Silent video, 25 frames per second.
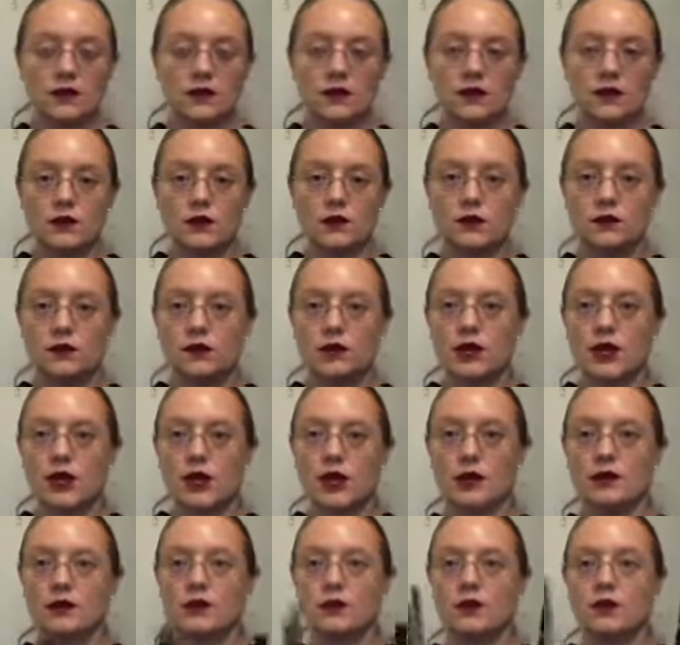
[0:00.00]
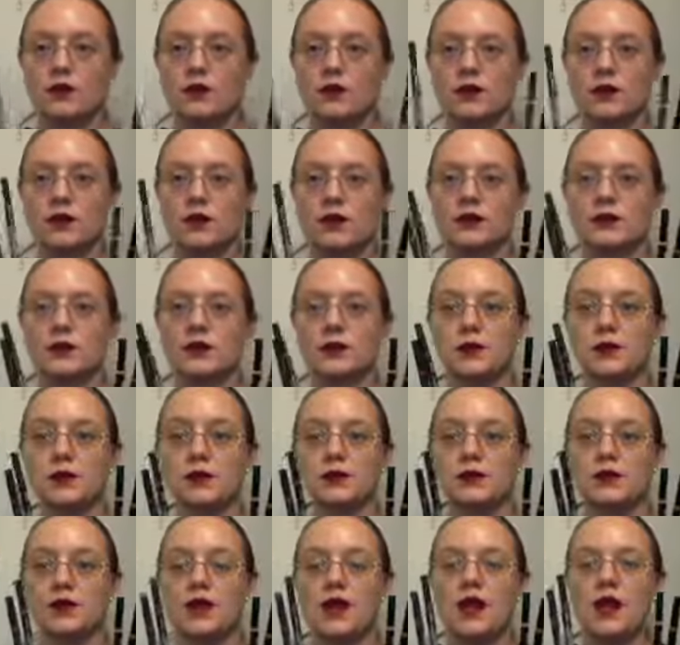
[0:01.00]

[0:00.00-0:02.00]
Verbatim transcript: the new shades with their customers.